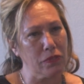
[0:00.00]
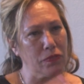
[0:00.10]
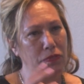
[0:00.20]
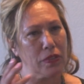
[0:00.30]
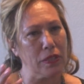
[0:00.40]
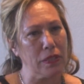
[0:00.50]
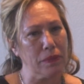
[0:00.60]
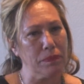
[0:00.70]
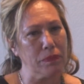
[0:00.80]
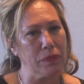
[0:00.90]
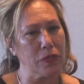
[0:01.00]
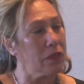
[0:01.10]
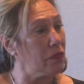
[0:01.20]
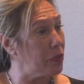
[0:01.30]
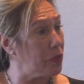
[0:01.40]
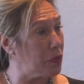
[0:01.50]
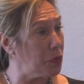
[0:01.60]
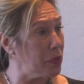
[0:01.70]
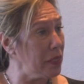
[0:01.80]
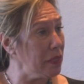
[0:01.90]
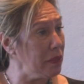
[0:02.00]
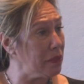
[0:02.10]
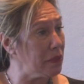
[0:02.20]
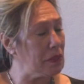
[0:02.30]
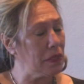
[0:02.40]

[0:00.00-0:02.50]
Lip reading: of diverse audience.